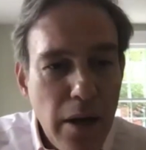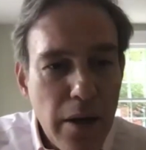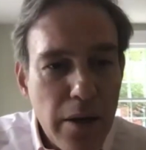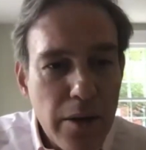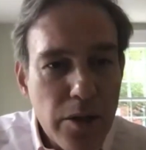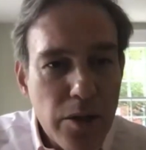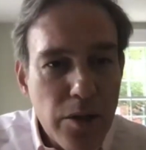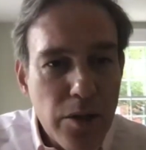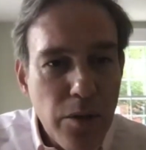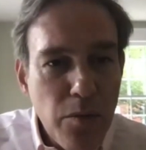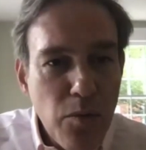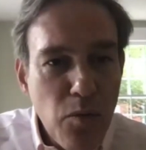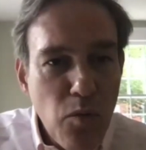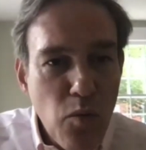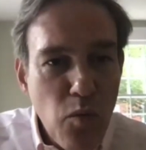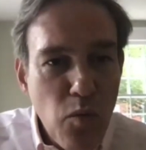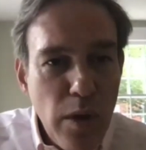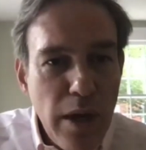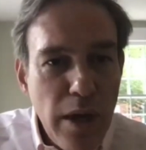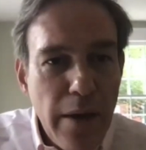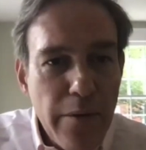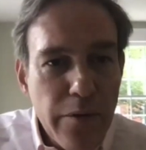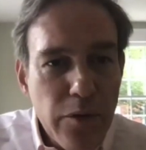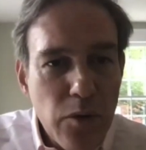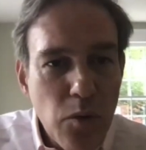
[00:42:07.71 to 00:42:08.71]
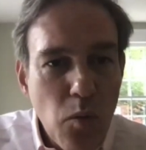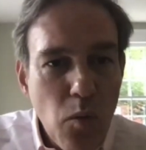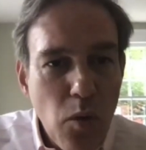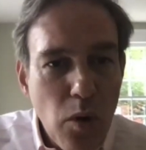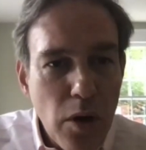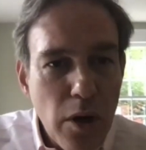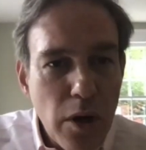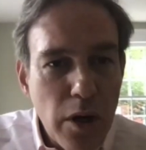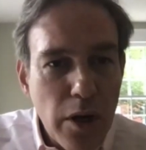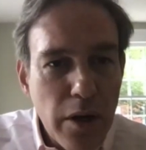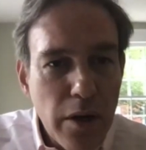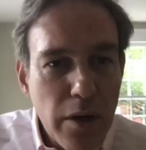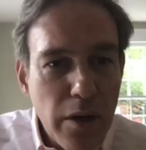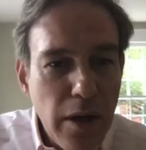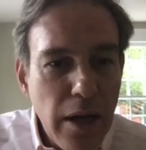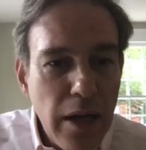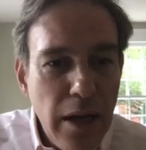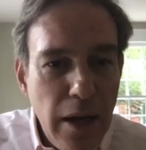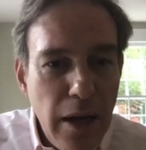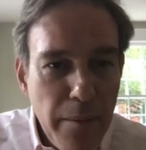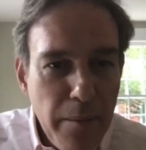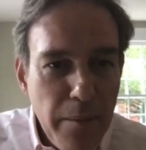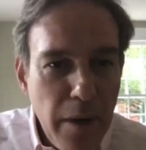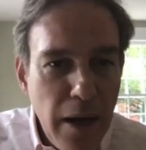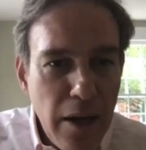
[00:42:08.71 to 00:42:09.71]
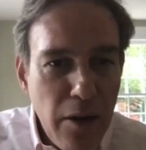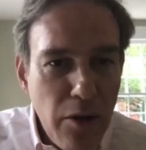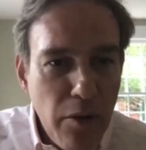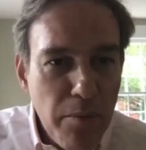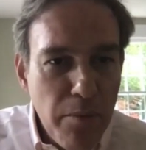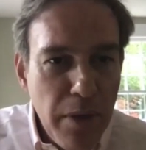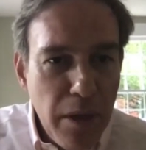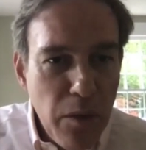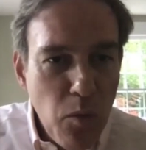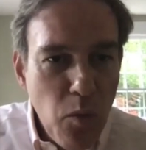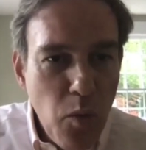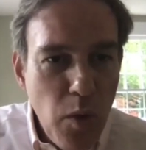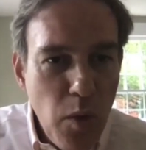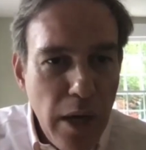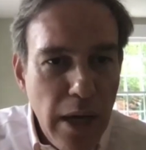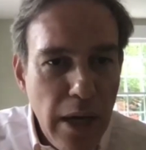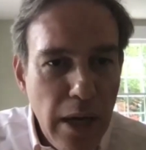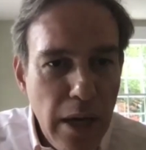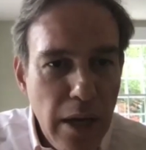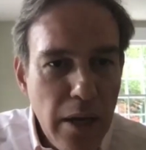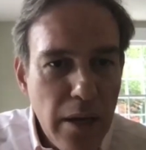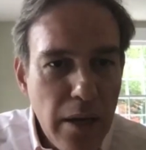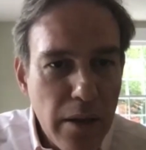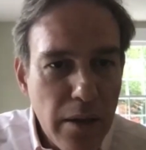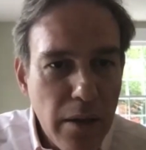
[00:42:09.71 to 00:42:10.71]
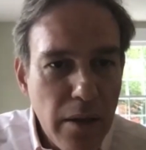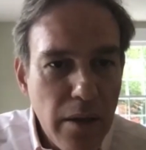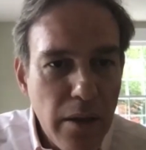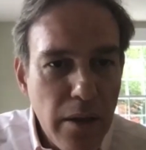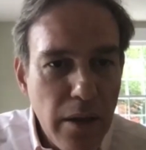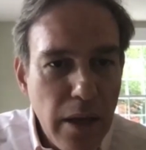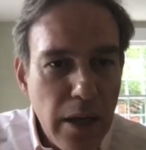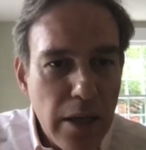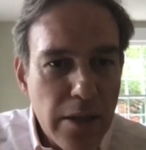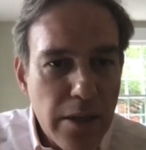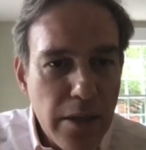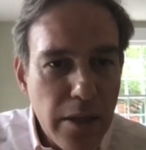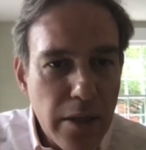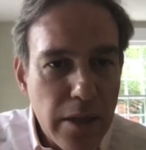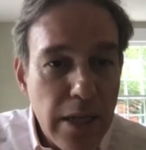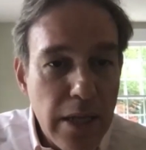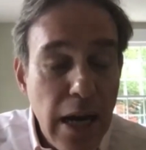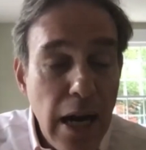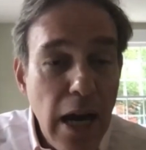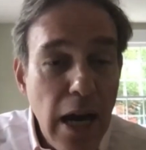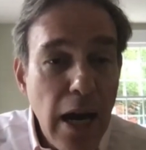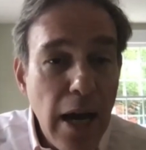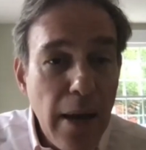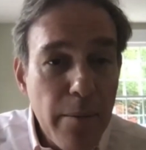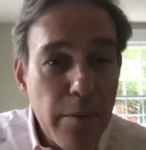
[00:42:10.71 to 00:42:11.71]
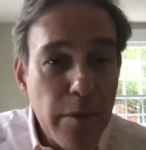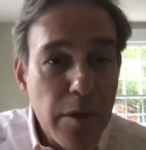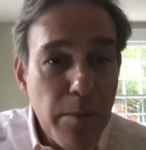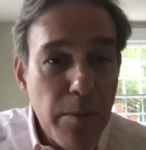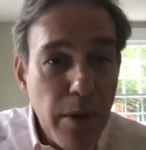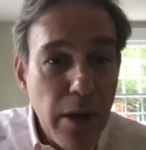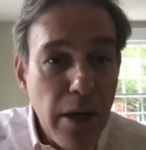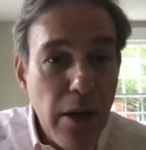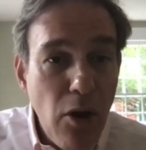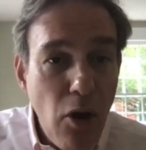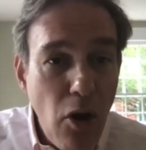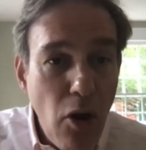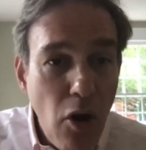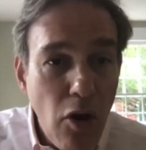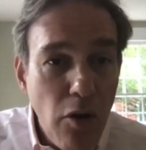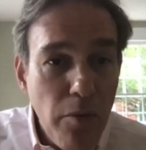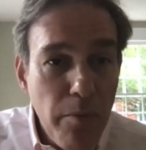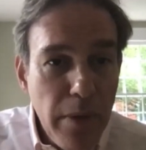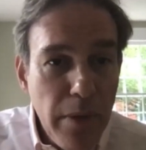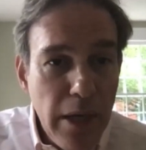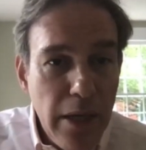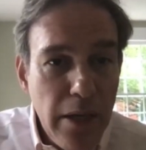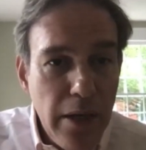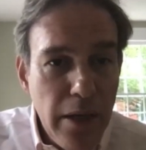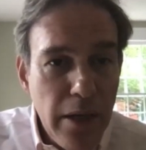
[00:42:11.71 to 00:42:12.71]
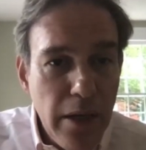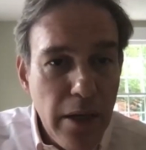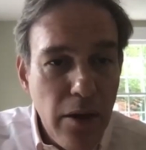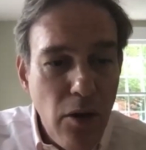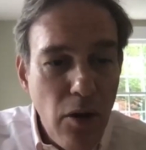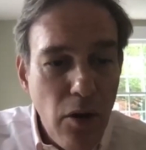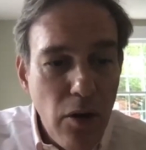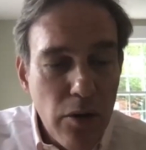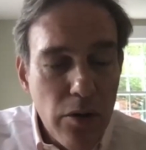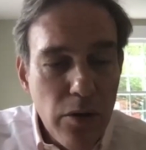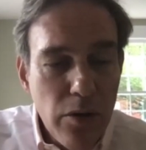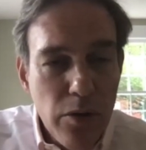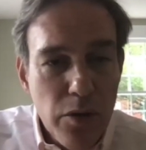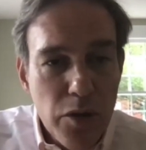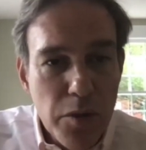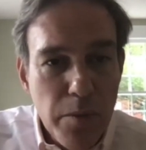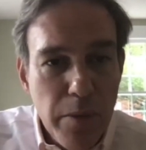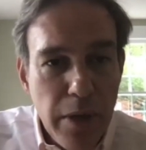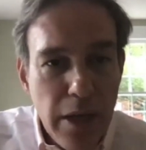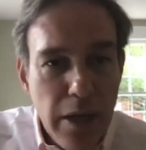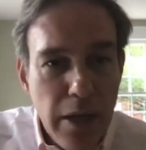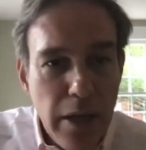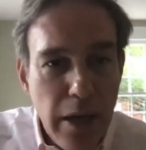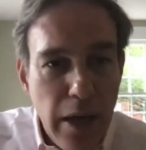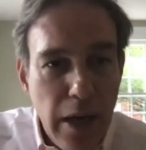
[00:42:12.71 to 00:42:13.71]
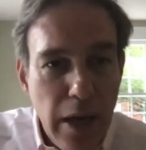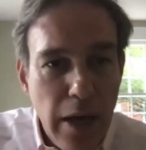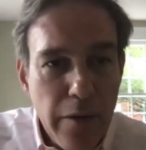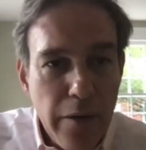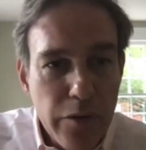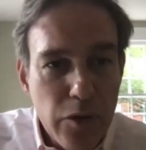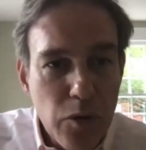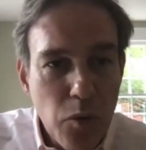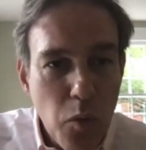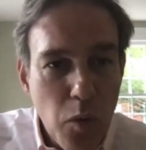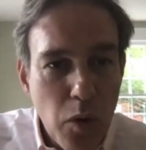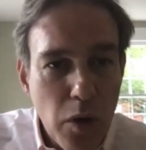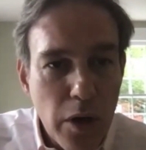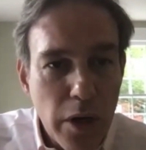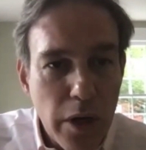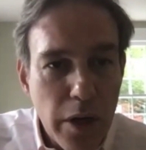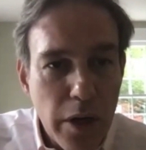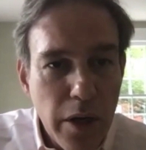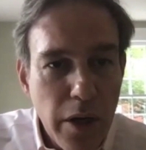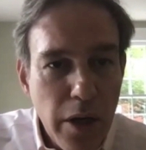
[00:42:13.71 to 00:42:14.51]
So we have to work, and I don't mean we as the Times, but all media, all news media have to work